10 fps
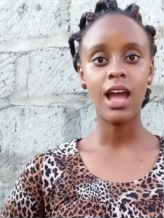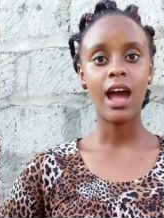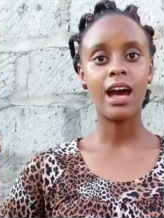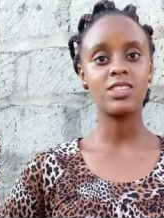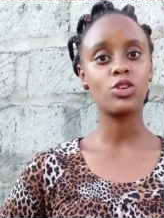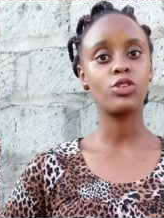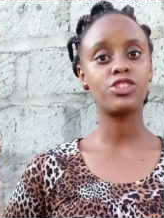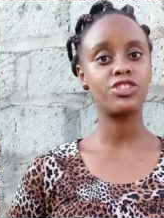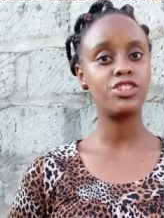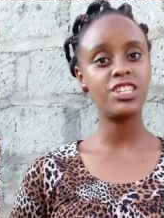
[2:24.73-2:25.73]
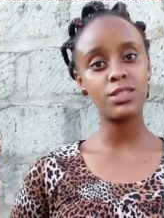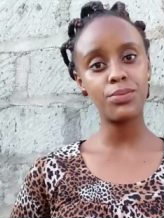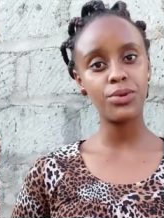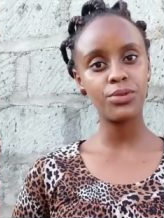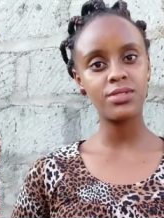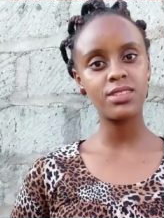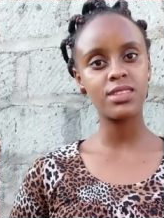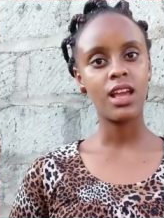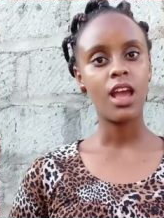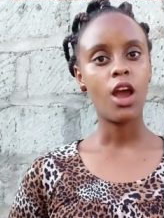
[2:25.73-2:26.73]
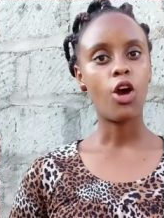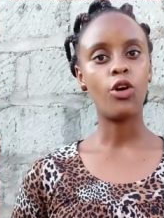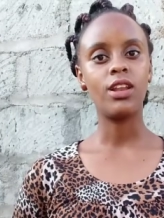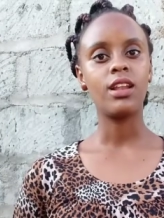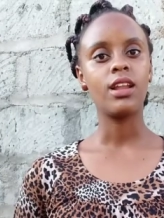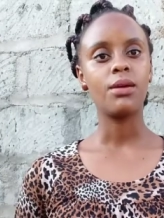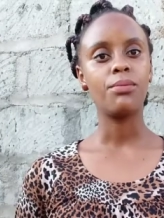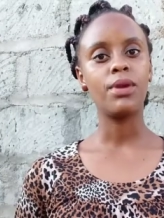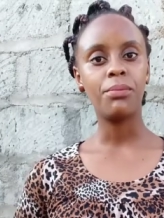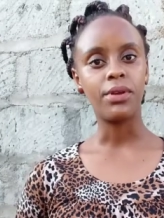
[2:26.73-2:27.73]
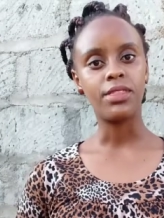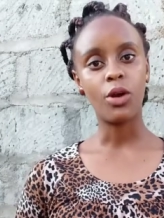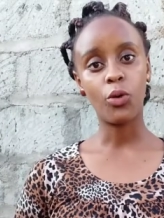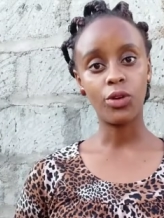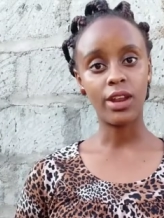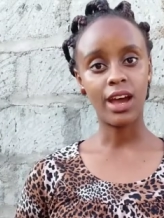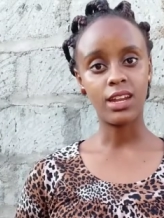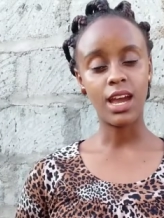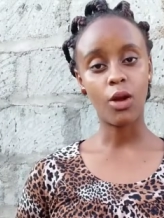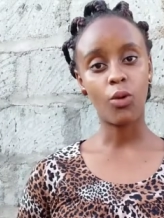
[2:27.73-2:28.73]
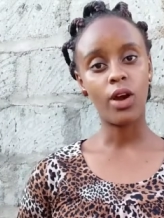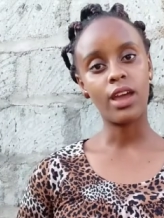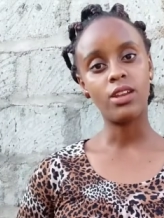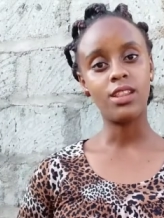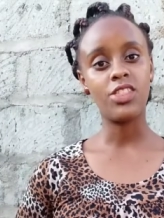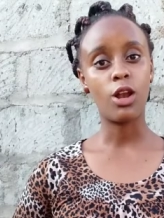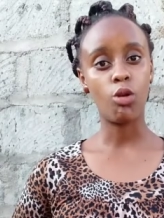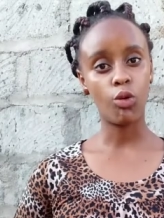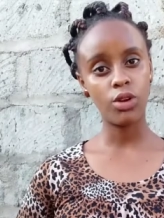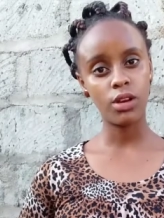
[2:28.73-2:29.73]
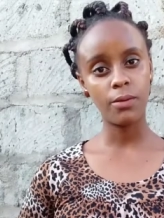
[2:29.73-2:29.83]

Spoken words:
has got disputes, or maybe the owner had acquired the loan